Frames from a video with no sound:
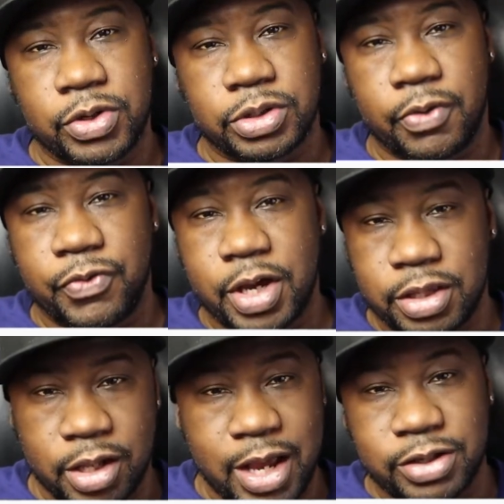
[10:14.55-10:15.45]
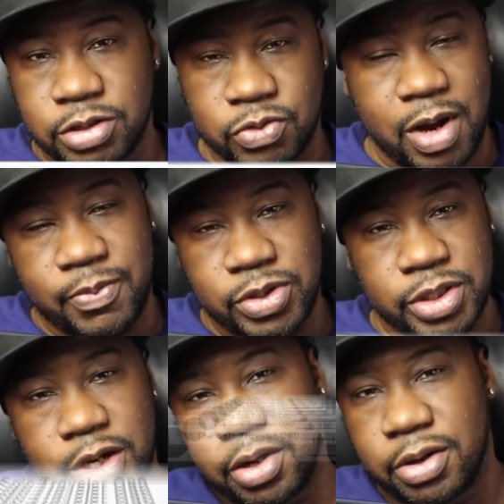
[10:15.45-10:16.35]
Of course, don't forget to like,
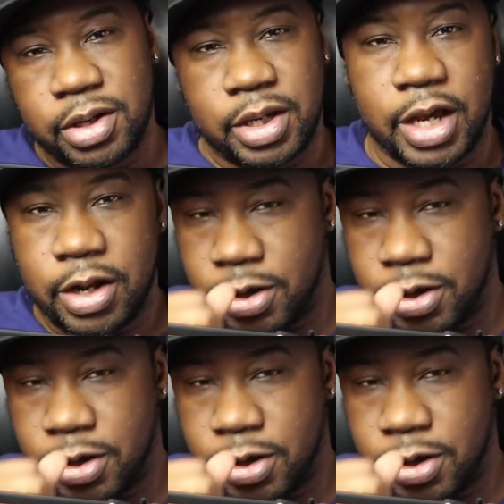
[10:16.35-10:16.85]
subscribe, and share.